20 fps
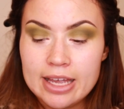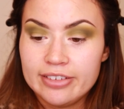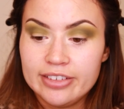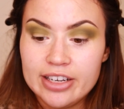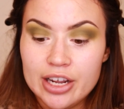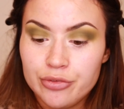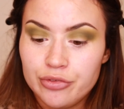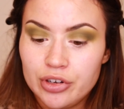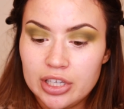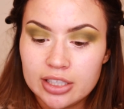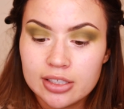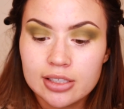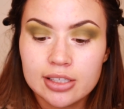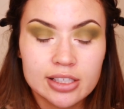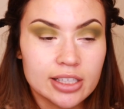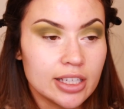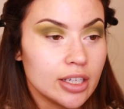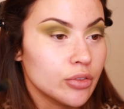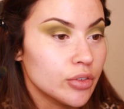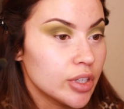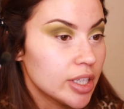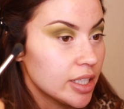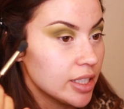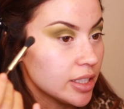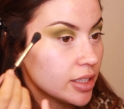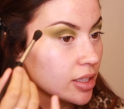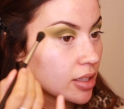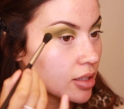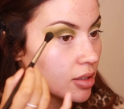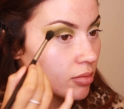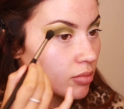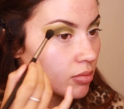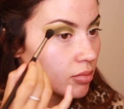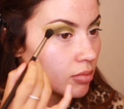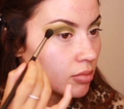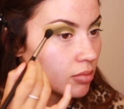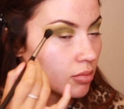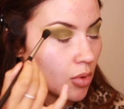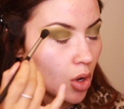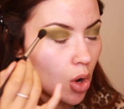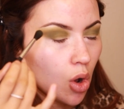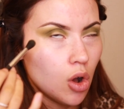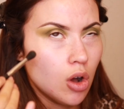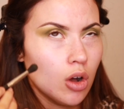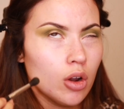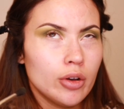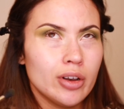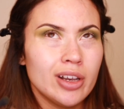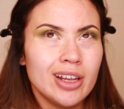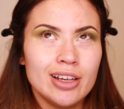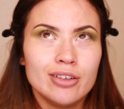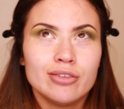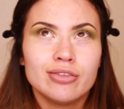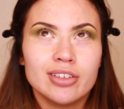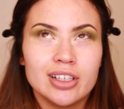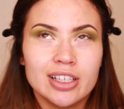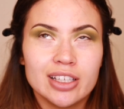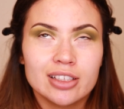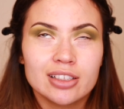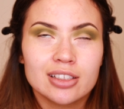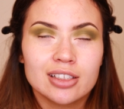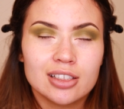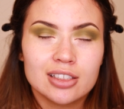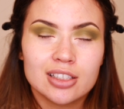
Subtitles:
Netflix series on Netflix.